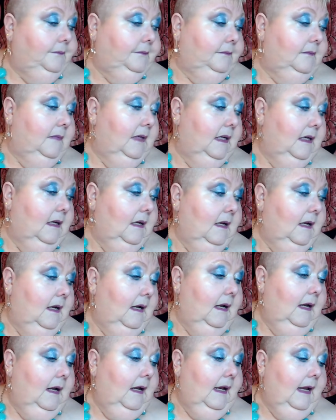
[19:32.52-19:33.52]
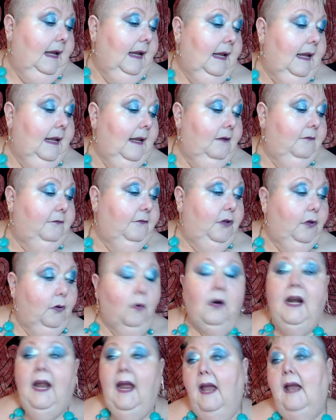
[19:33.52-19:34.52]
If you're happy
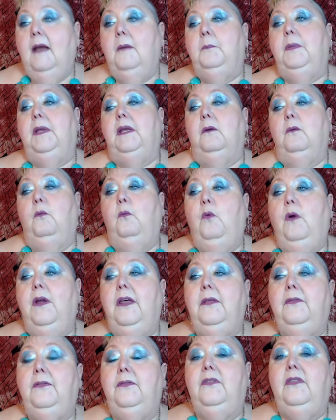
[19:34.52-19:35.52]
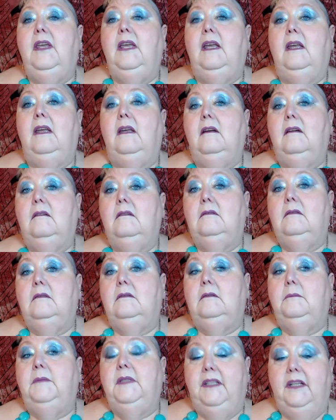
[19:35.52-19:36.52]
with the materials you
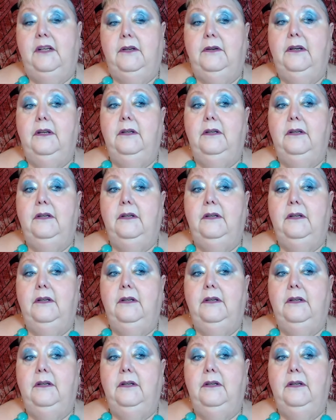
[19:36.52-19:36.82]
have,